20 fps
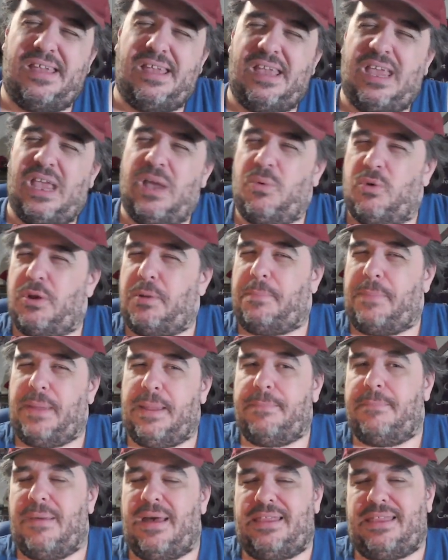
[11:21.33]
it wouldn't
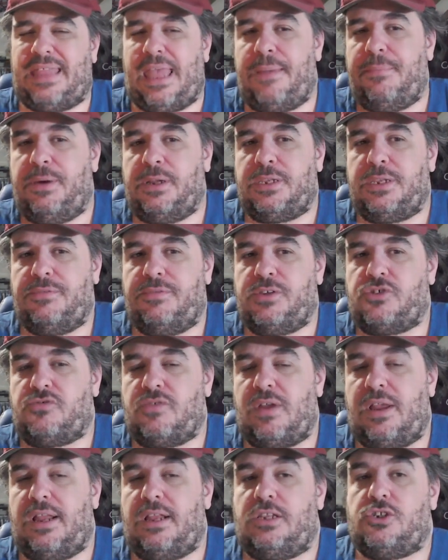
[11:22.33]
be that much of a
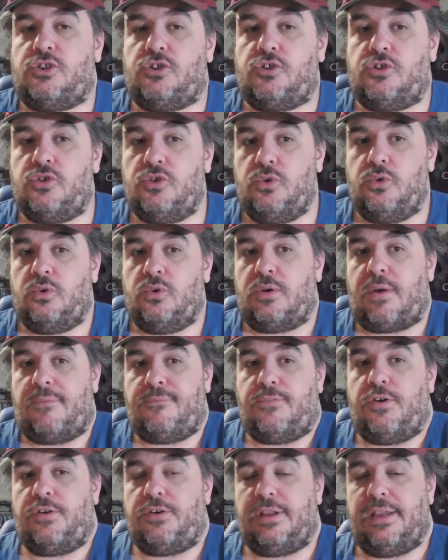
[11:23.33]
stretch to
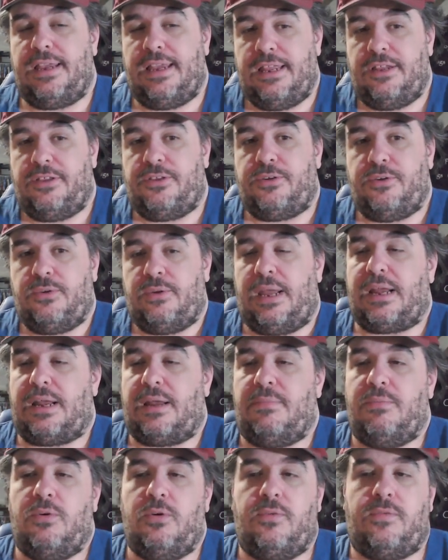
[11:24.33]
convert it into like
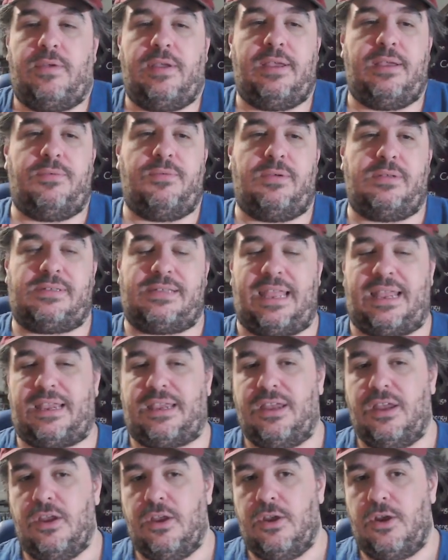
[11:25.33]
a movie with
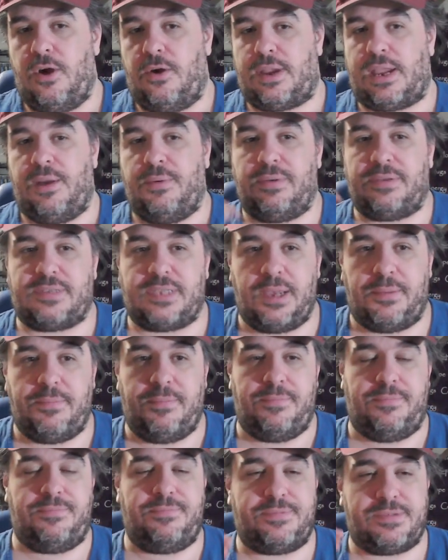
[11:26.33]
like, okay, with
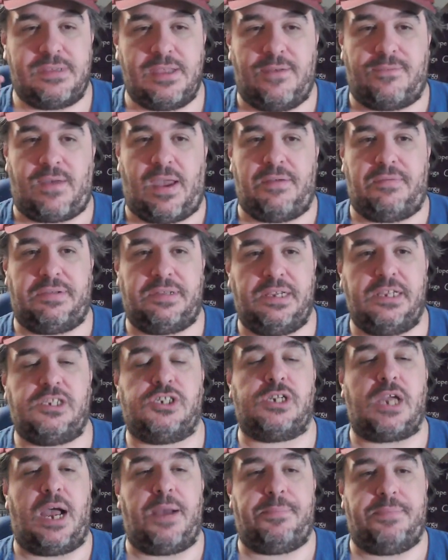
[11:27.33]
some stuff obviously
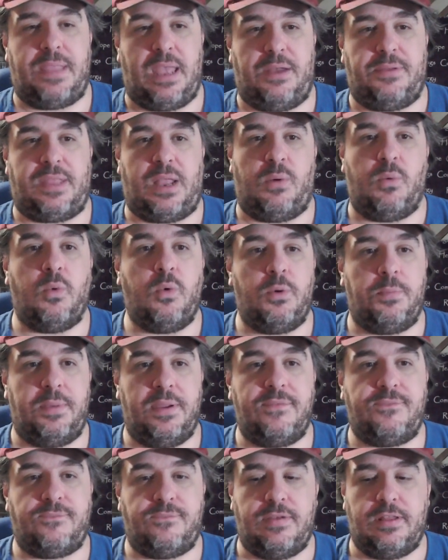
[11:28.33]
chopped out that would
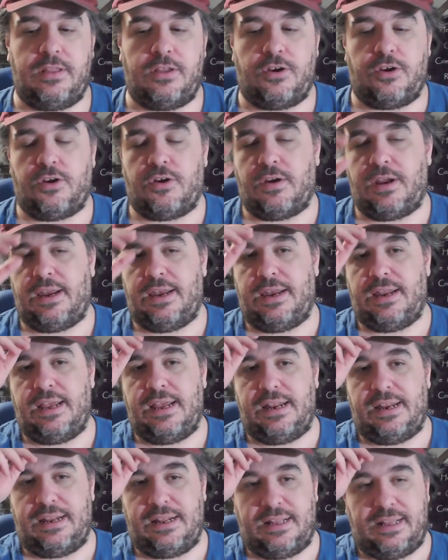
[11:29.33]
be filler,
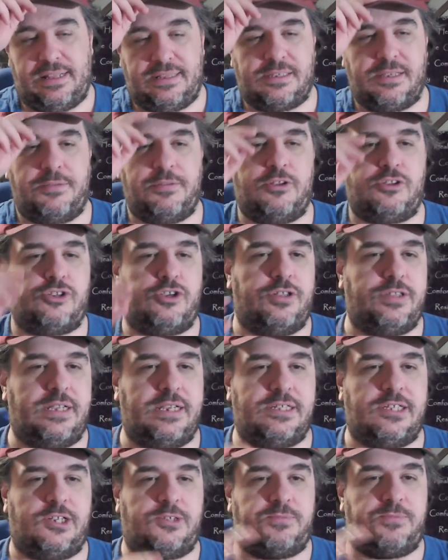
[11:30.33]
and some certain
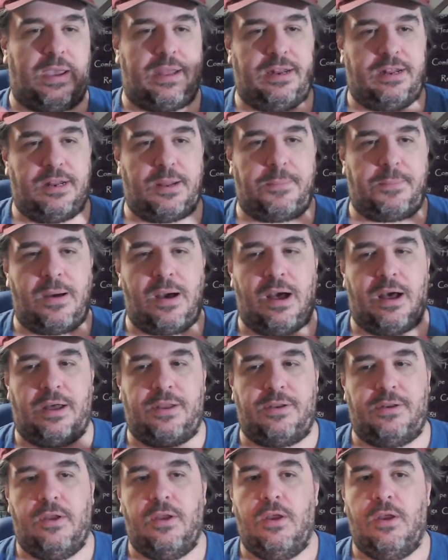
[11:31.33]
things expanded upon